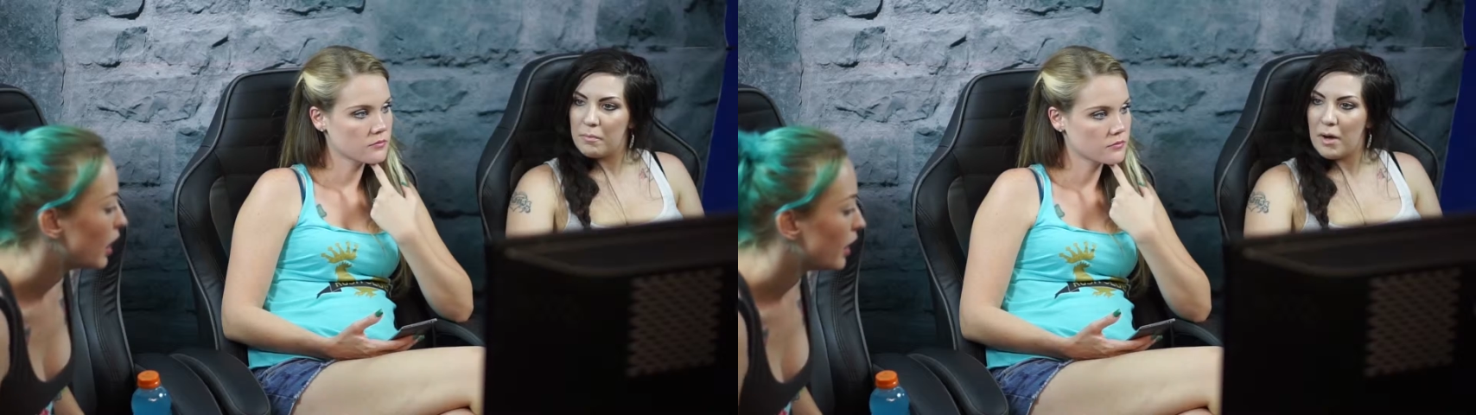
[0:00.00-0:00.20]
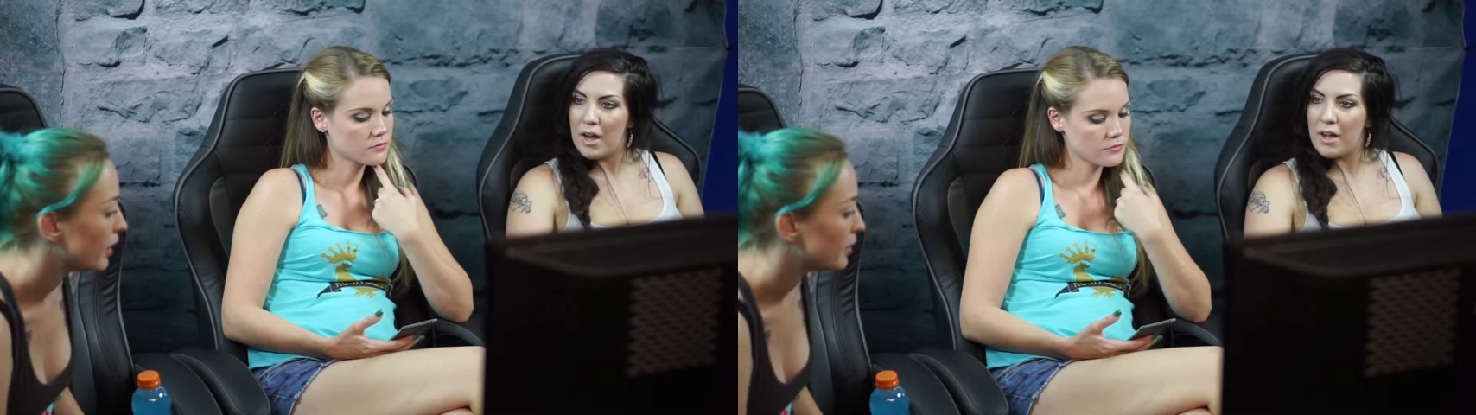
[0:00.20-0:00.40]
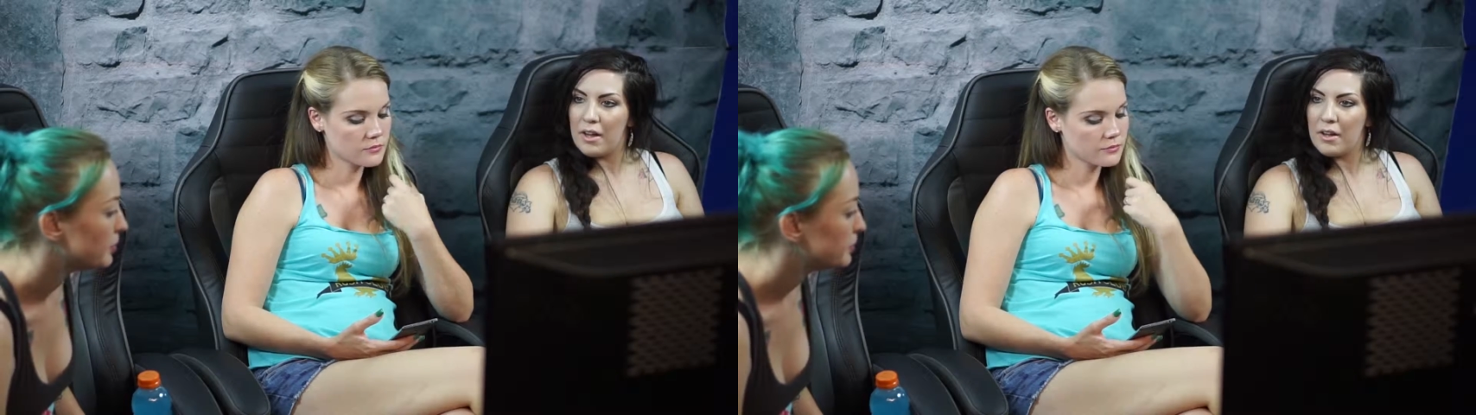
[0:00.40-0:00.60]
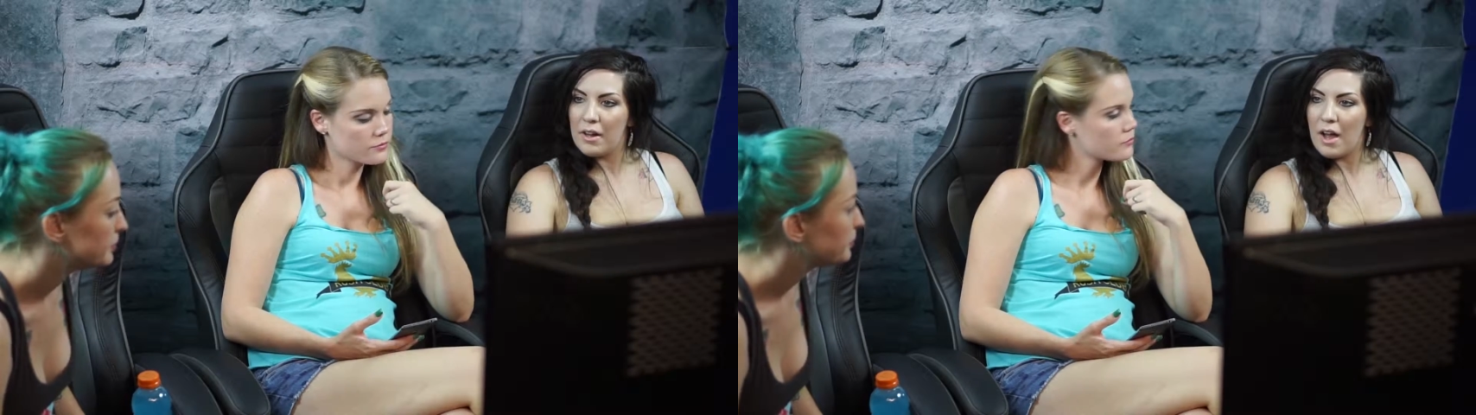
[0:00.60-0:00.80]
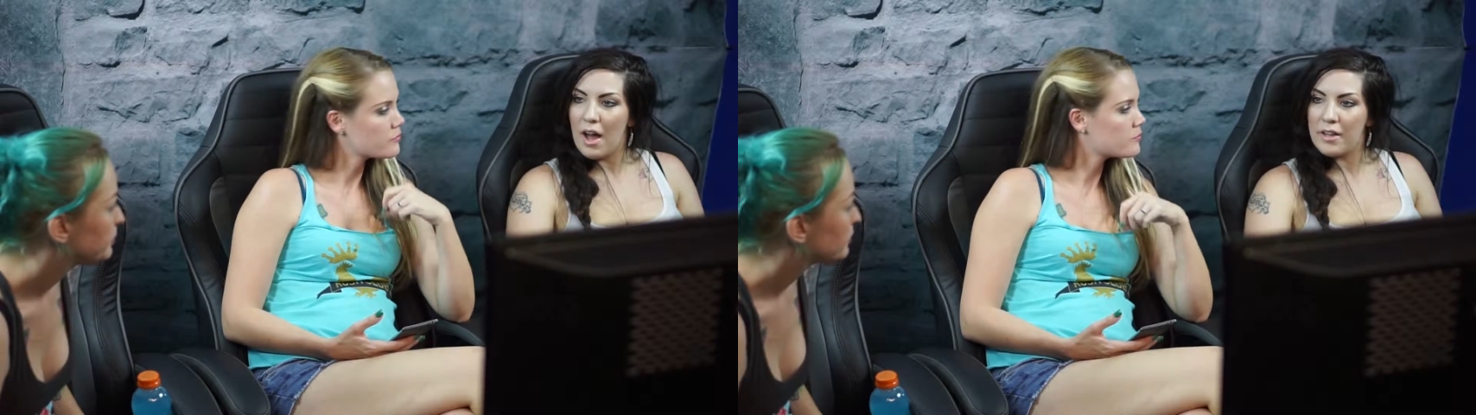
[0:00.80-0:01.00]
Speaker 1: But um,
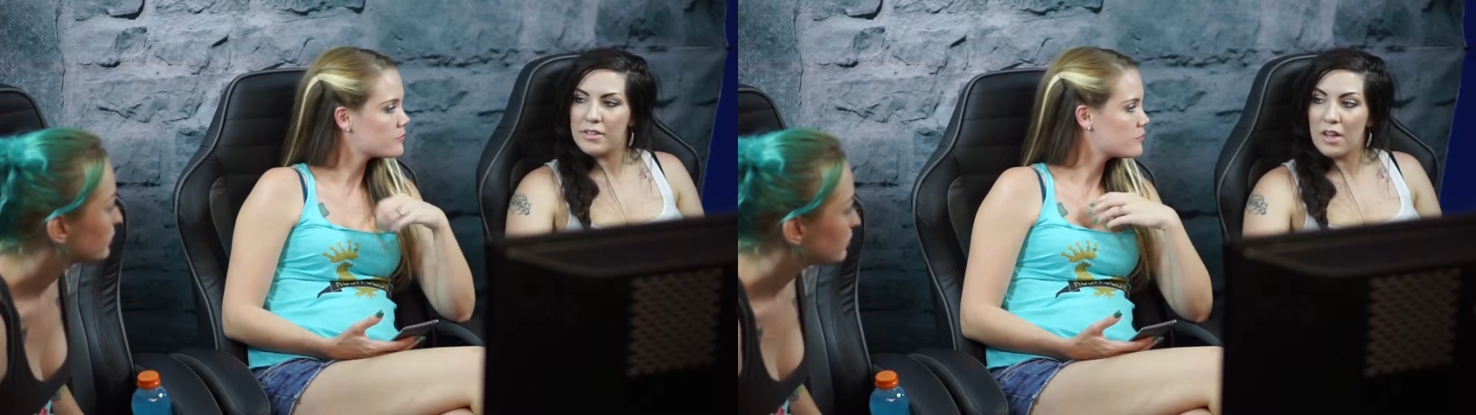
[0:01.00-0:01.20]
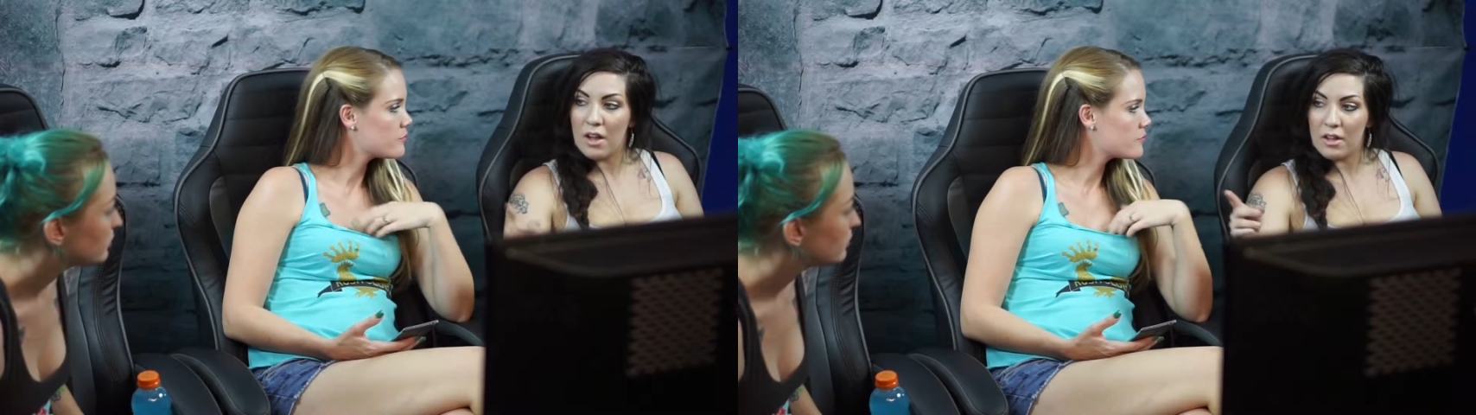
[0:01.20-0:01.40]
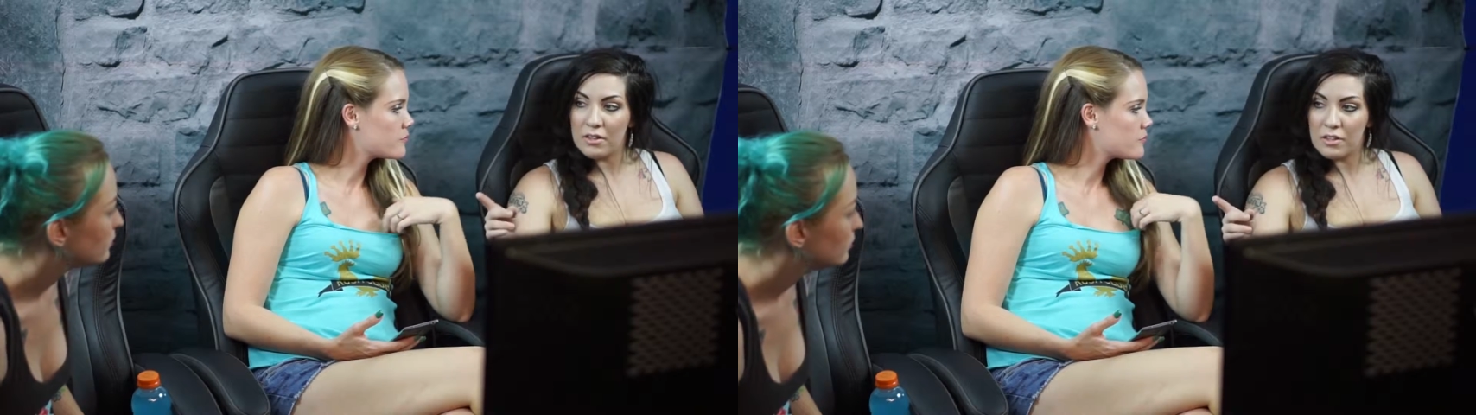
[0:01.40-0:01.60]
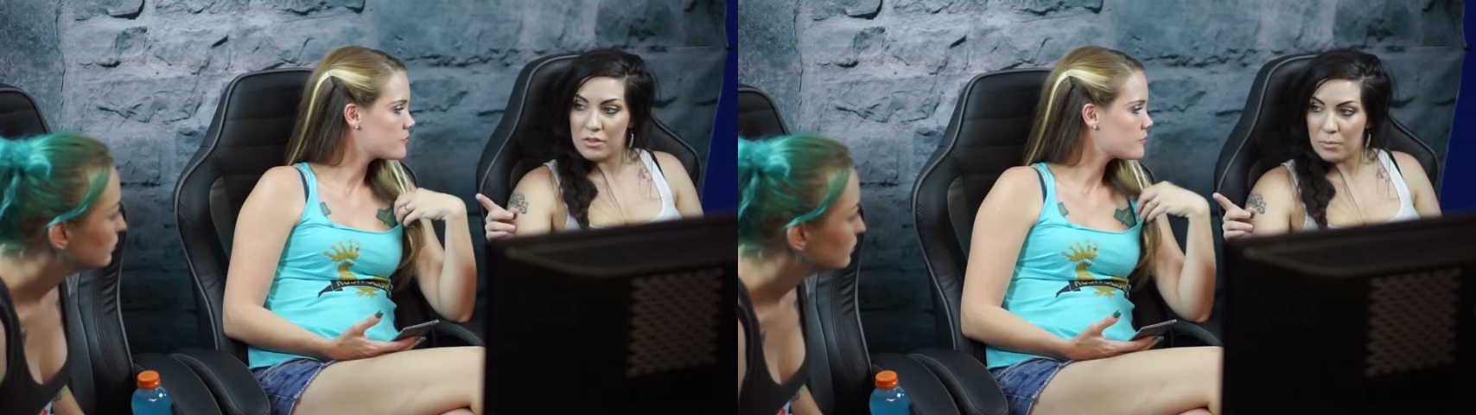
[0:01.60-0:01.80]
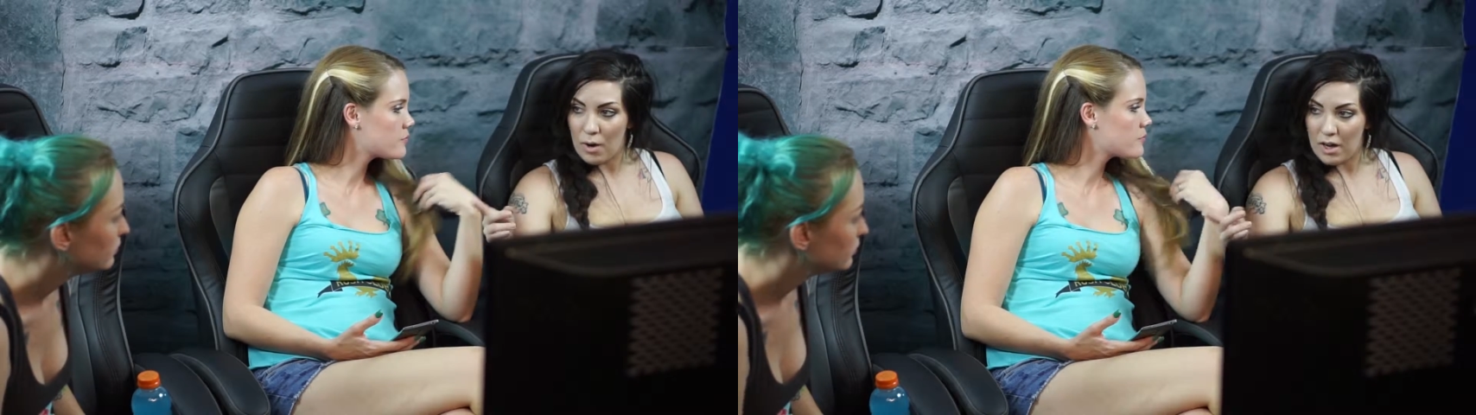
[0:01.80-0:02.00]
I saw. Did
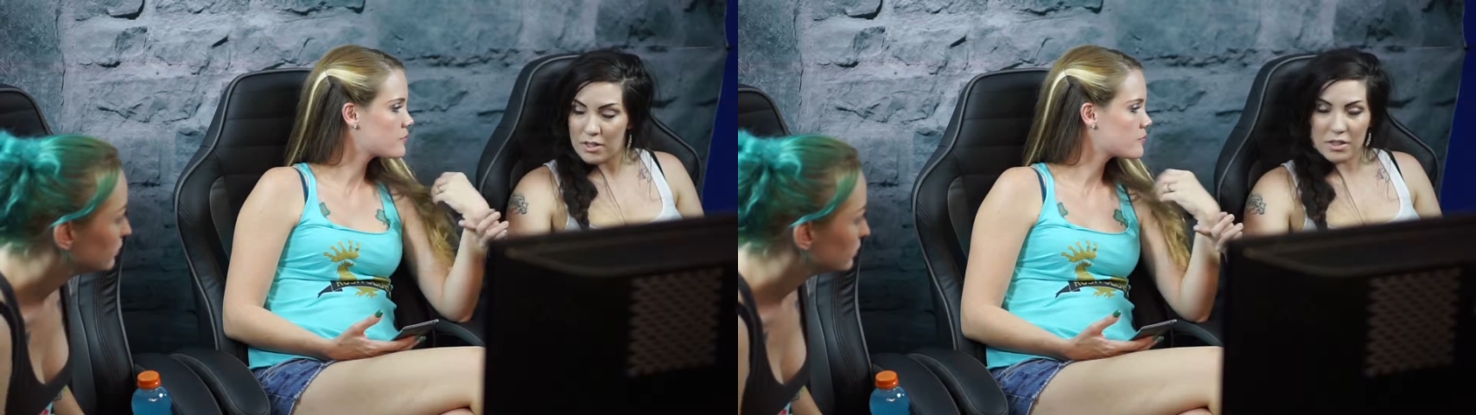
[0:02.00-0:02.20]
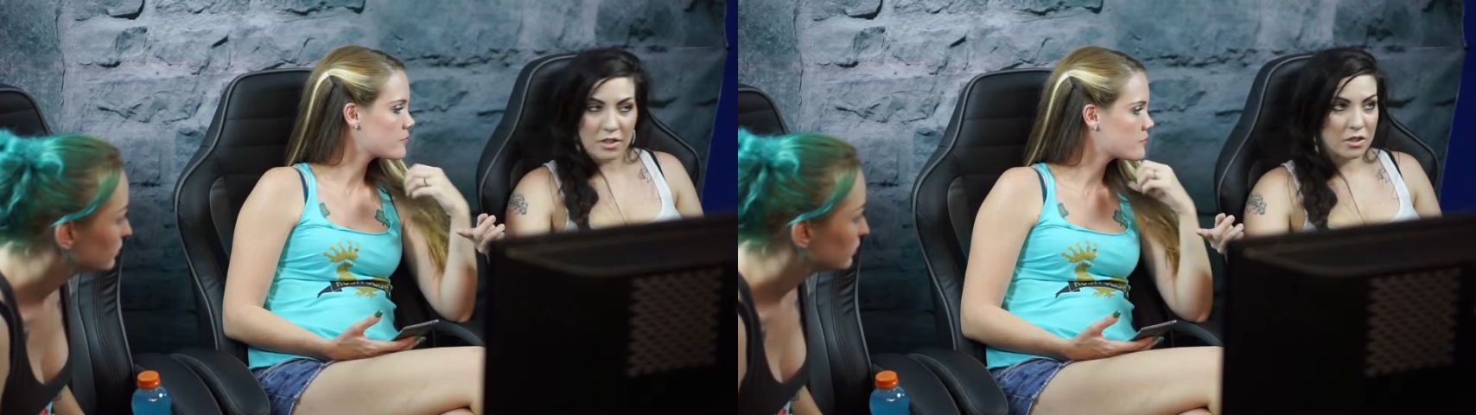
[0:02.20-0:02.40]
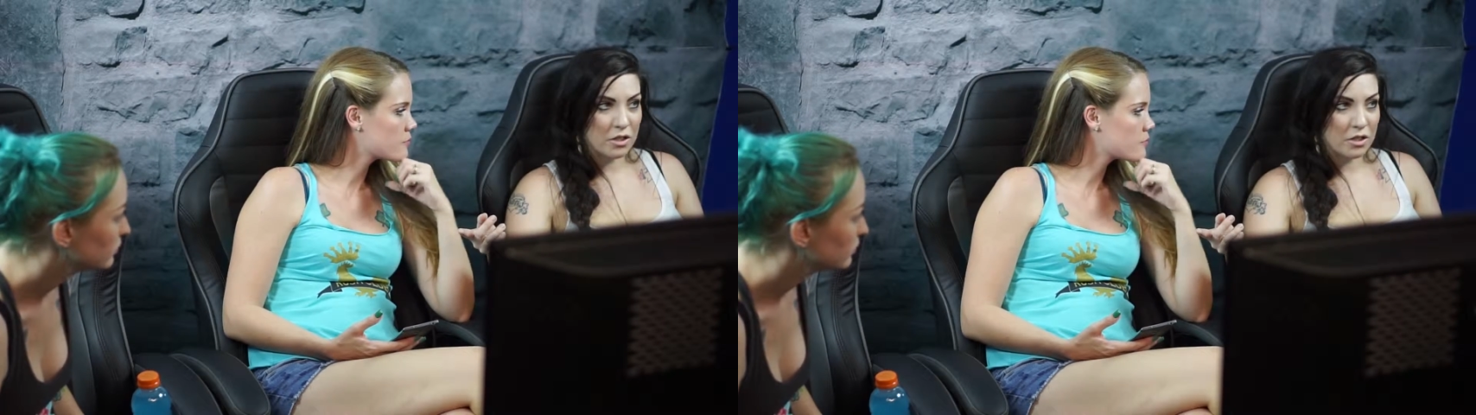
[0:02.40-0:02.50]
you watch the